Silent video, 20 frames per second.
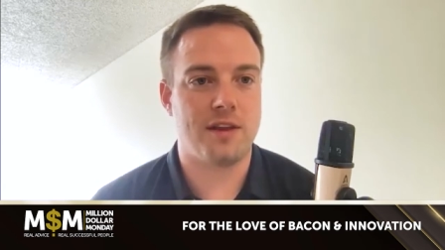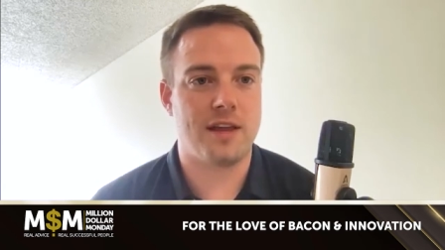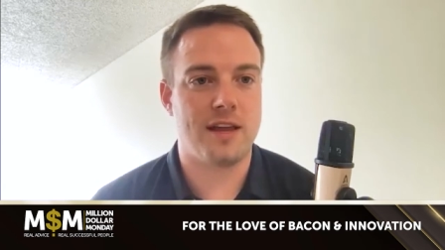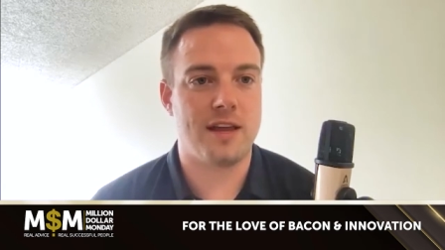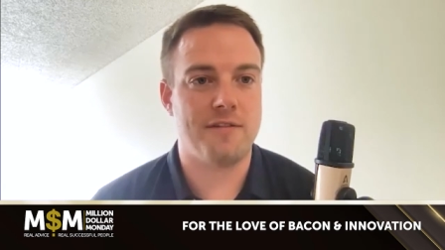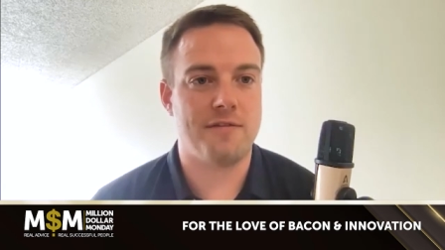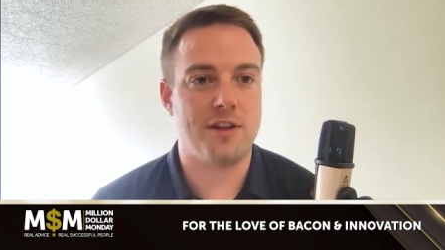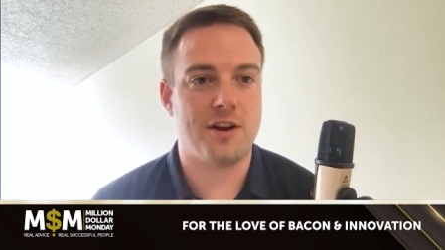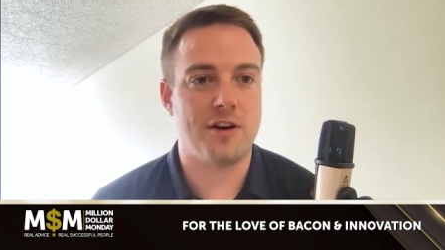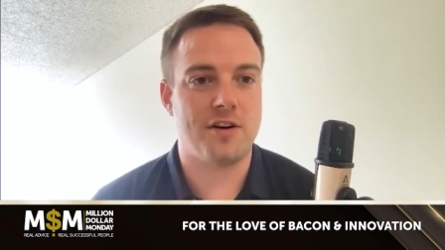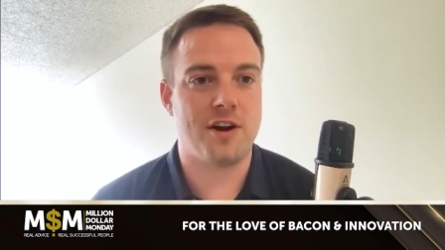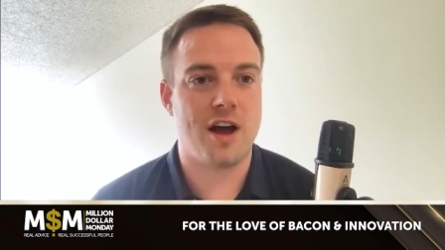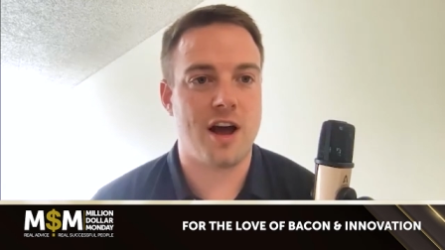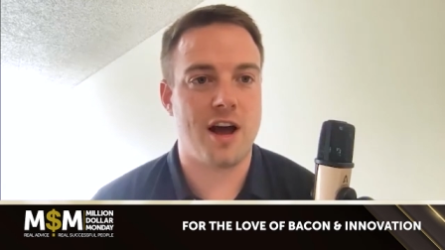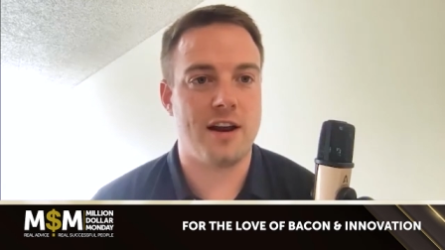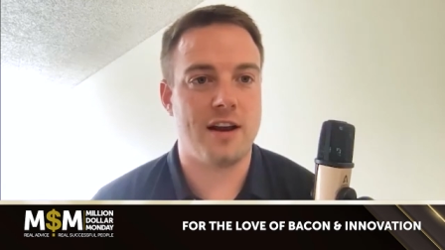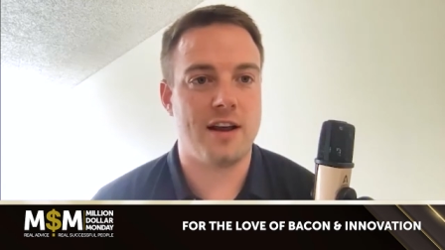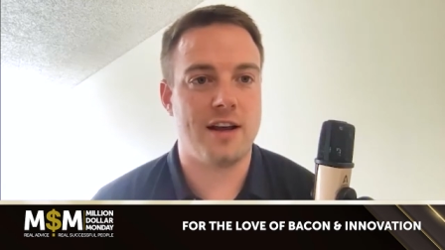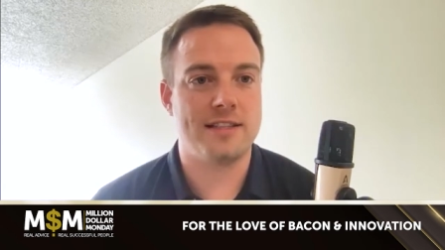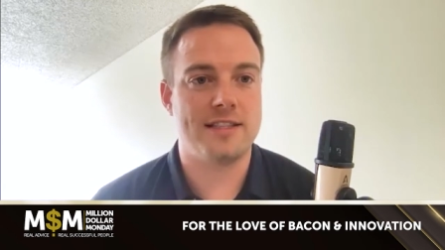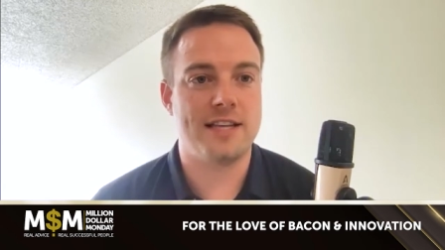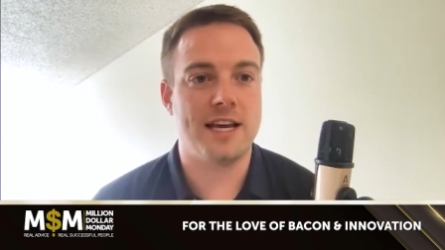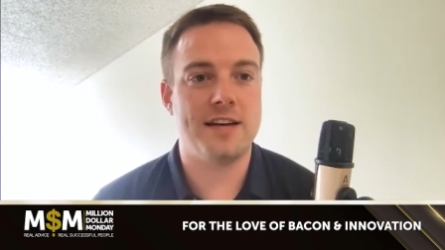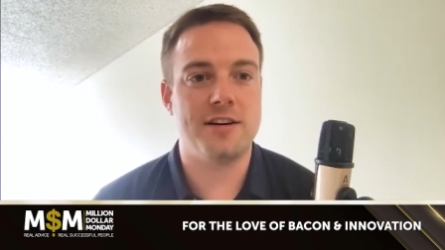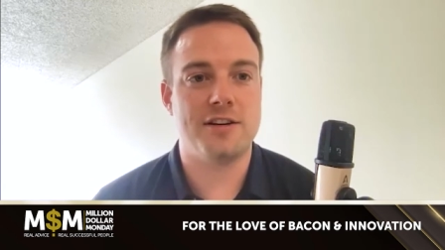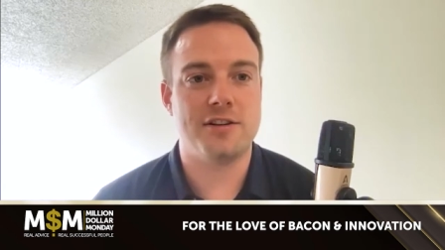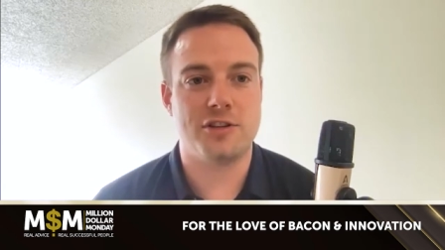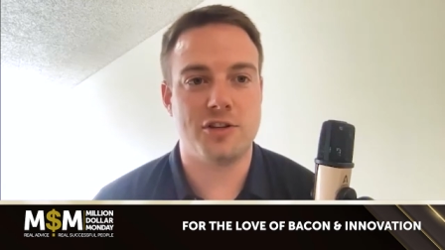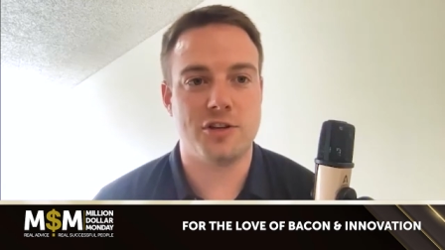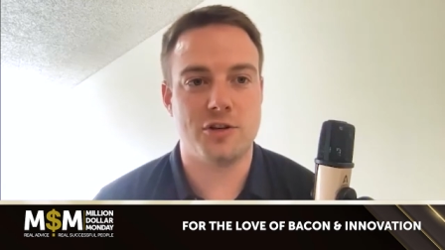if they're not
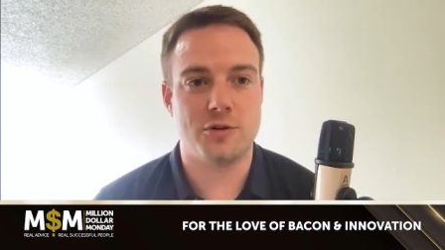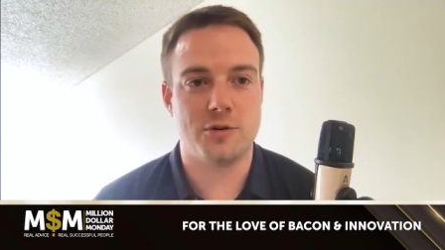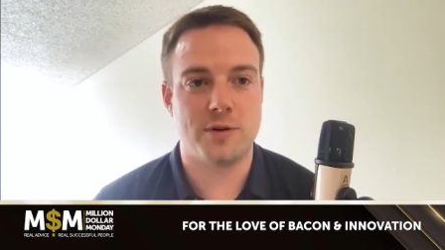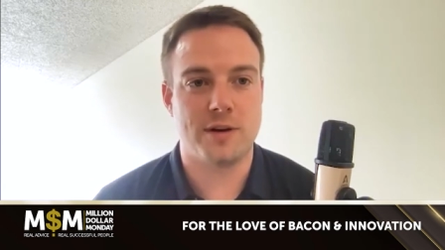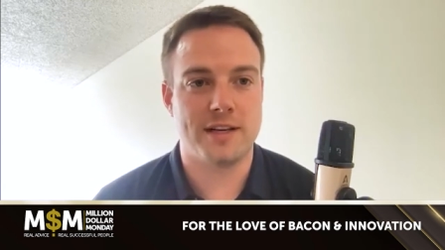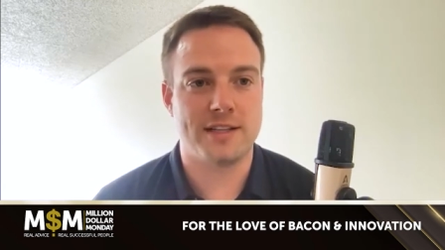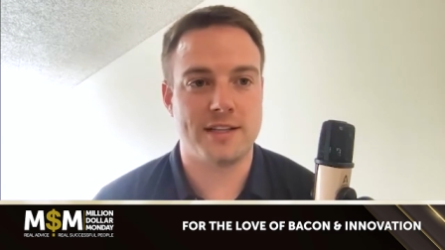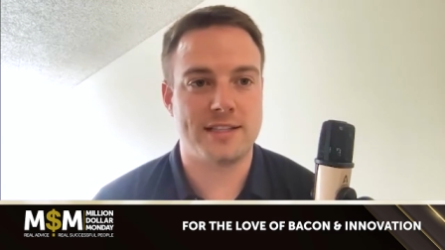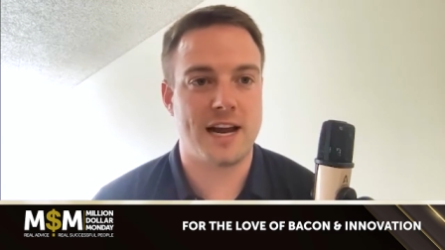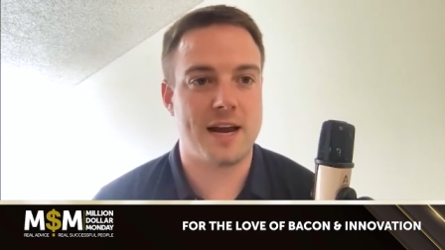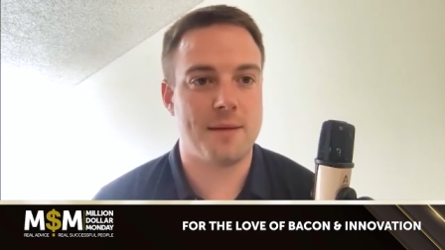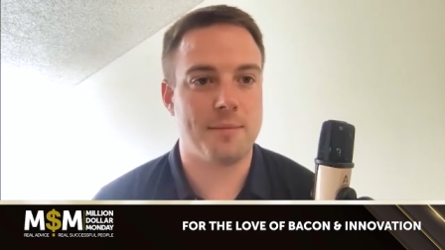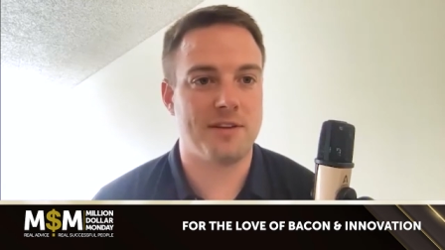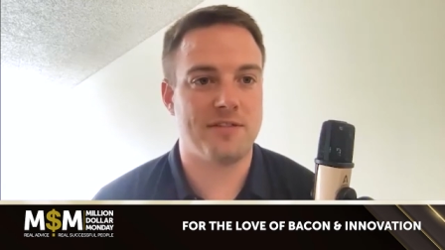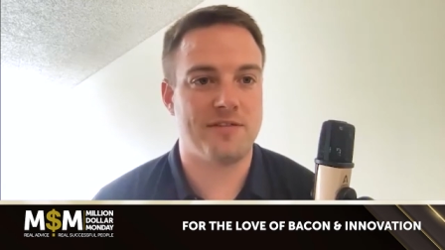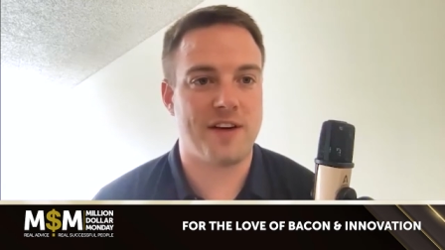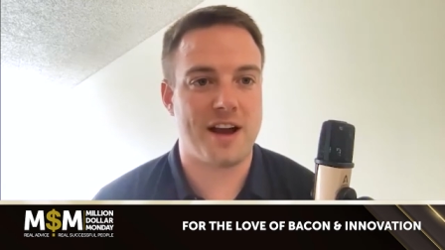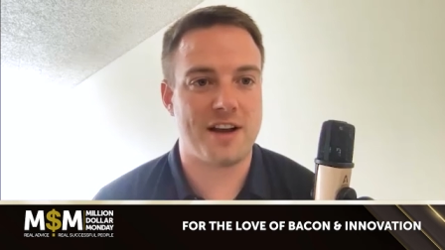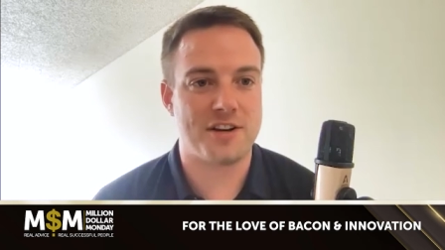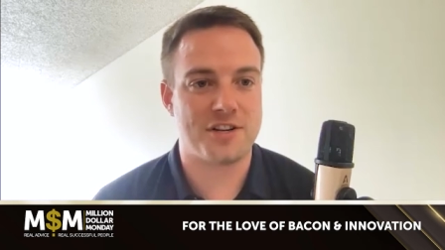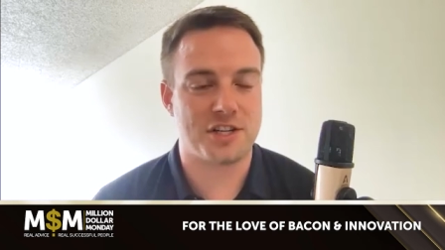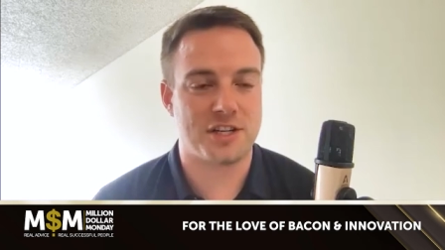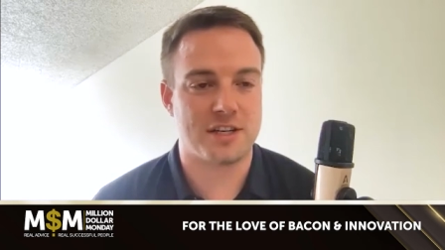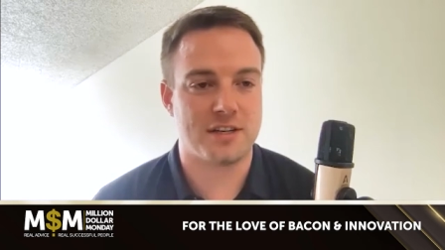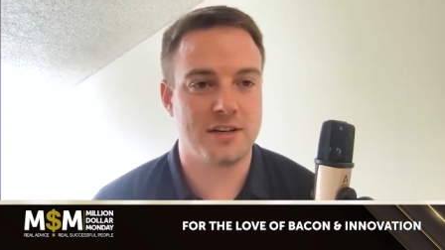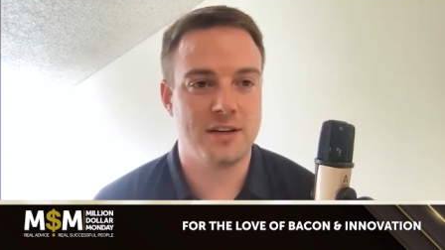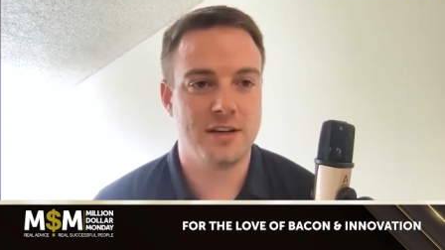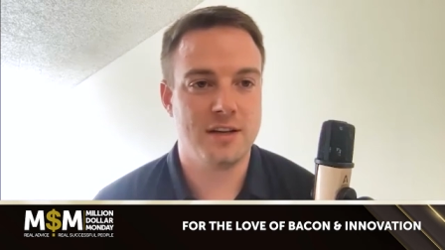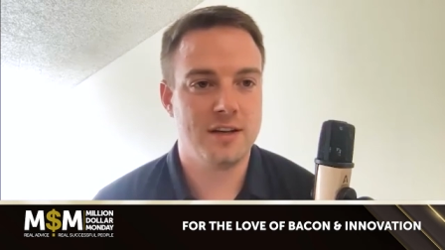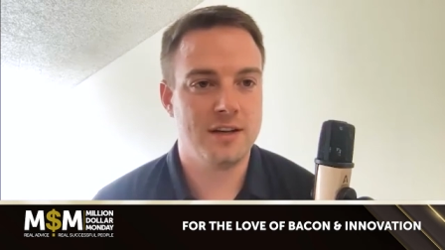attended to in a timely
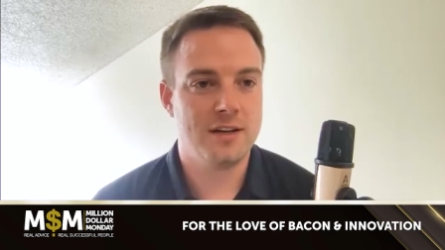fashion,